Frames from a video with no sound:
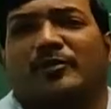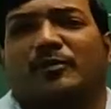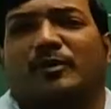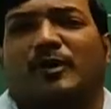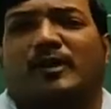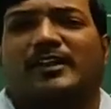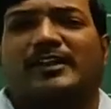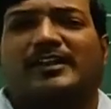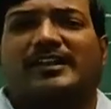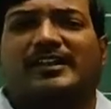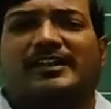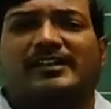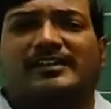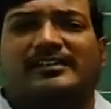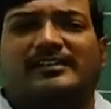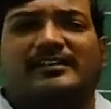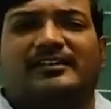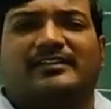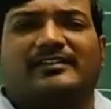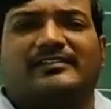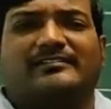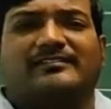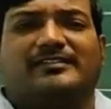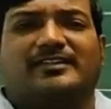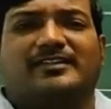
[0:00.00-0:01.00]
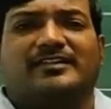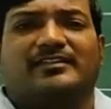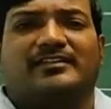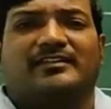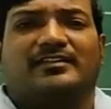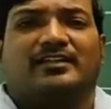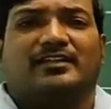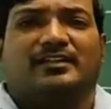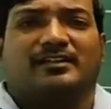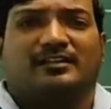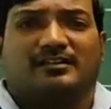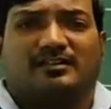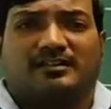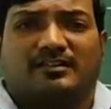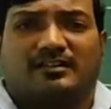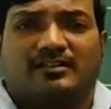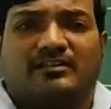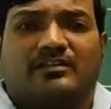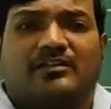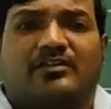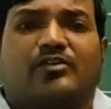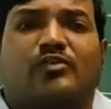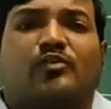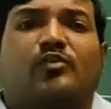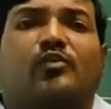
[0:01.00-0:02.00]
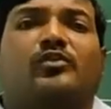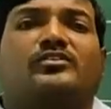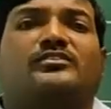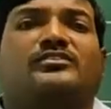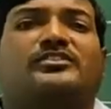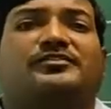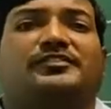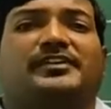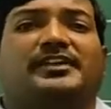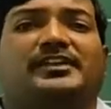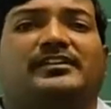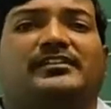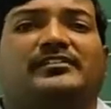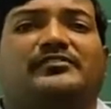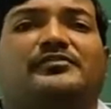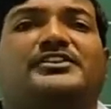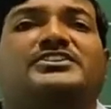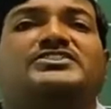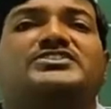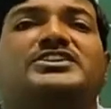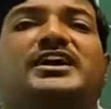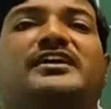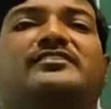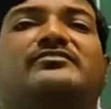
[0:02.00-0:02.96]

A quadrilateral is a closed figure which